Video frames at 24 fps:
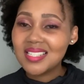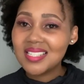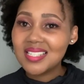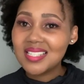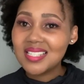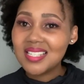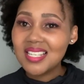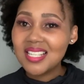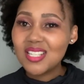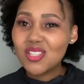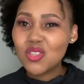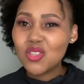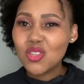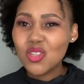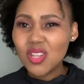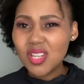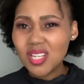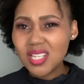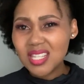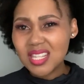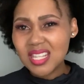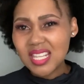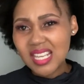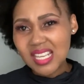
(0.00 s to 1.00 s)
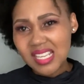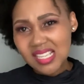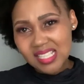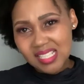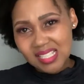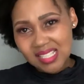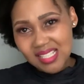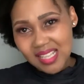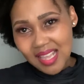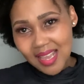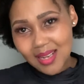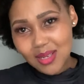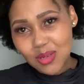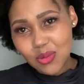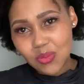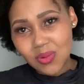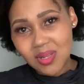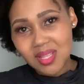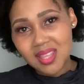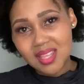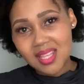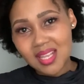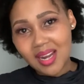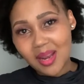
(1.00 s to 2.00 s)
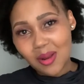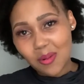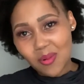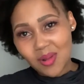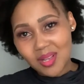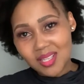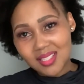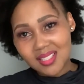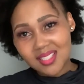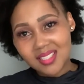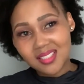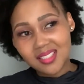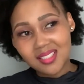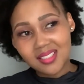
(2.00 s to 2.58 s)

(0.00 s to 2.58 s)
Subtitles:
it's not the exact one that I wanted,